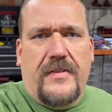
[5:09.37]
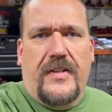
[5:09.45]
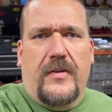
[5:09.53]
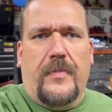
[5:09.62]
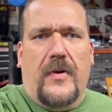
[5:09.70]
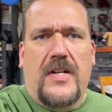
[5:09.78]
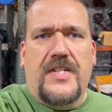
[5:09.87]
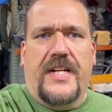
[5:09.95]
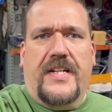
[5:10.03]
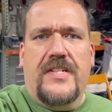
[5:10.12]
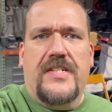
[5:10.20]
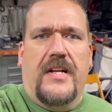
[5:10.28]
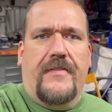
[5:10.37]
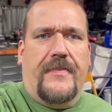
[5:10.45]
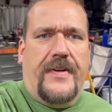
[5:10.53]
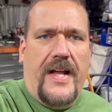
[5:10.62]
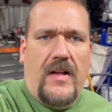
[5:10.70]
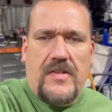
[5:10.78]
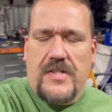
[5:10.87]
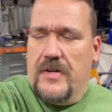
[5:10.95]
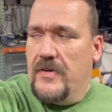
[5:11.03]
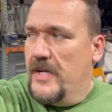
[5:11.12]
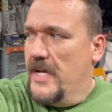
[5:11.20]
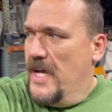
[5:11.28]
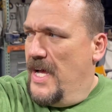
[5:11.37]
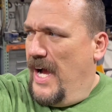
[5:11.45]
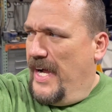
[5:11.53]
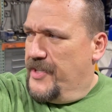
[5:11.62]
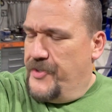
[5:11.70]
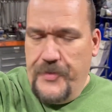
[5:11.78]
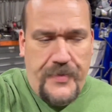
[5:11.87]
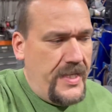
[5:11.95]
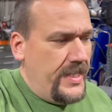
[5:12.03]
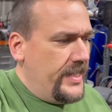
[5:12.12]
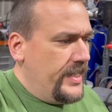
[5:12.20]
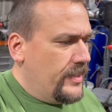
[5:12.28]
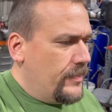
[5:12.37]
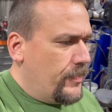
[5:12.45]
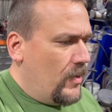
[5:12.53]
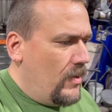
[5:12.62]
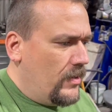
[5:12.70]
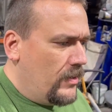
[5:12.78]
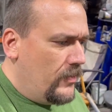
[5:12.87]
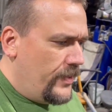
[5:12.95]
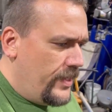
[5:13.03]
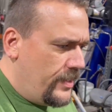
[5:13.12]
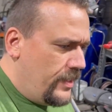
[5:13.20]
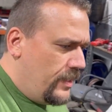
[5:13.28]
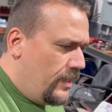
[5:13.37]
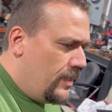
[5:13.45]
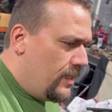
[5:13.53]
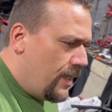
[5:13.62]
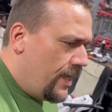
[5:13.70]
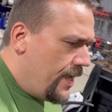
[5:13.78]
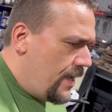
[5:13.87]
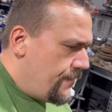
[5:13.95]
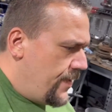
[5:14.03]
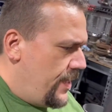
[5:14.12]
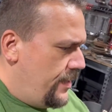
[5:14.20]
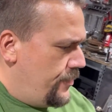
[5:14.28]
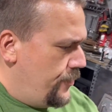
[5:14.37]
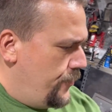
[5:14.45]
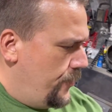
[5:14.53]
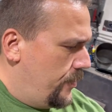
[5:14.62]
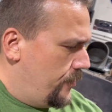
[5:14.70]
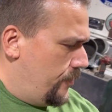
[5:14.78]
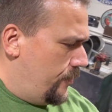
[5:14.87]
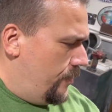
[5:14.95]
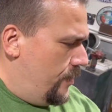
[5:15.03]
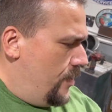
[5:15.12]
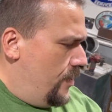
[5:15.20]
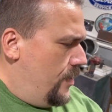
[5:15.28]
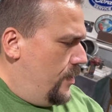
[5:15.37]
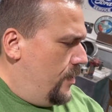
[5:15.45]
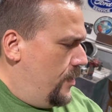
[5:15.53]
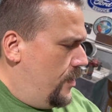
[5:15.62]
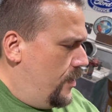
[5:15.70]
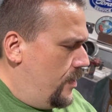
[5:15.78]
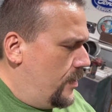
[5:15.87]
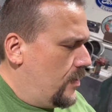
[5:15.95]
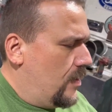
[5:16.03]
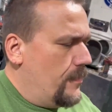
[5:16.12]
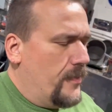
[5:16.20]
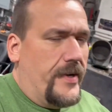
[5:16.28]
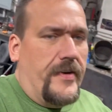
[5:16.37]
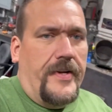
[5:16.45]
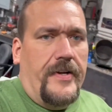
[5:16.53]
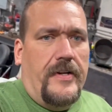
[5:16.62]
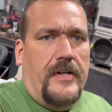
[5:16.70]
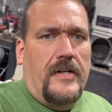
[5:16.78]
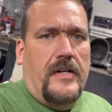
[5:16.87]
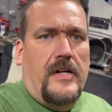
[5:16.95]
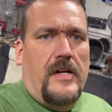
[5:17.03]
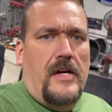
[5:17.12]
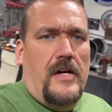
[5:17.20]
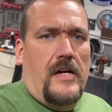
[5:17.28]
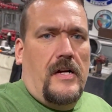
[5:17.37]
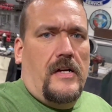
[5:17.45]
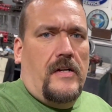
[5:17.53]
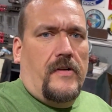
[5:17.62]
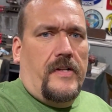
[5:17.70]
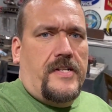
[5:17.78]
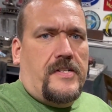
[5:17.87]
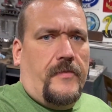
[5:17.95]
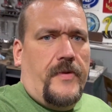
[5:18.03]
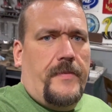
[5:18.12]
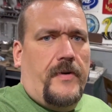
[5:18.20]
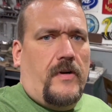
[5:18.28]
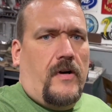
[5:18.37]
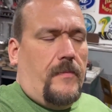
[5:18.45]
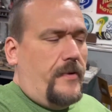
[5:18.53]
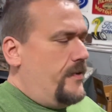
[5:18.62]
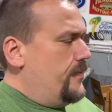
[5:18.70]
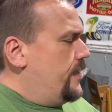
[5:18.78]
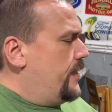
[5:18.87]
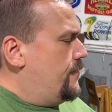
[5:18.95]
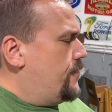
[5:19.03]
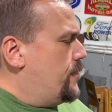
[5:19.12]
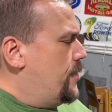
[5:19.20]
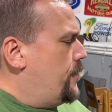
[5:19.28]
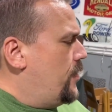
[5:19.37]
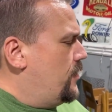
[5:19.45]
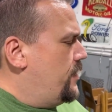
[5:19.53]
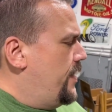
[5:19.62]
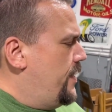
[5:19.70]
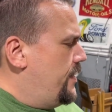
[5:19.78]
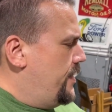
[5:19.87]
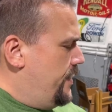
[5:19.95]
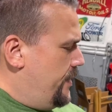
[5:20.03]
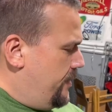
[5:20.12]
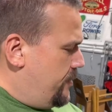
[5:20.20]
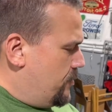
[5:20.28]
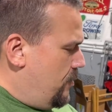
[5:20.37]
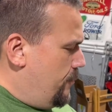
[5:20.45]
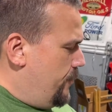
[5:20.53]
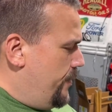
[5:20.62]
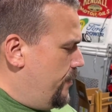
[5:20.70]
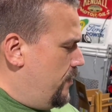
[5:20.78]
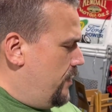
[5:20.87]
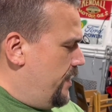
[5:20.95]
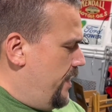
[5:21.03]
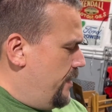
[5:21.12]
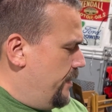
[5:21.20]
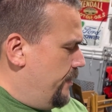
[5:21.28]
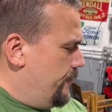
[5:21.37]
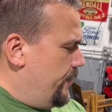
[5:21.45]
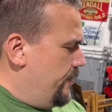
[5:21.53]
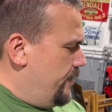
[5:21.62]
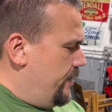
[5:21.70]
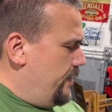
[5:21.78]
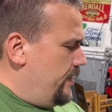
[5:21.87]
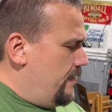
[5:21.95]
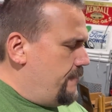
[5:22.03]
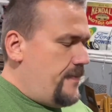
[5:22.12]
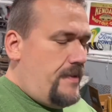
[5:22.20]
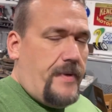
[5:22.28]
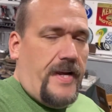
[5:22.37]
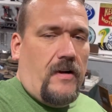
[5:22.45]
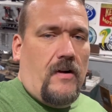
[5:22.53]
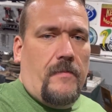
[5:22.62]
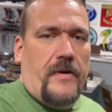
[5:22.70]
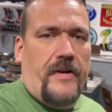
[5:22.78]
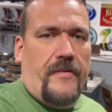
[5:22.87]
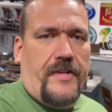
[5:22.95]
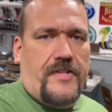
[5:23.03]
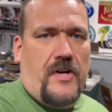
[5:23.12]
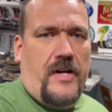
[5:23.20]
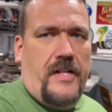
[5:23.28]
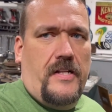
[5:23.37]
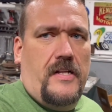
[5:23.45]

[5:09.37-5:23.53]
little project is done for now. So I do need to get the Bronco in. I have a new carburetor here, or at least a rebuilt carburetor that I got for my birthday. I need to get this carburetor on that and get rid of the feedback carburetor that's on it.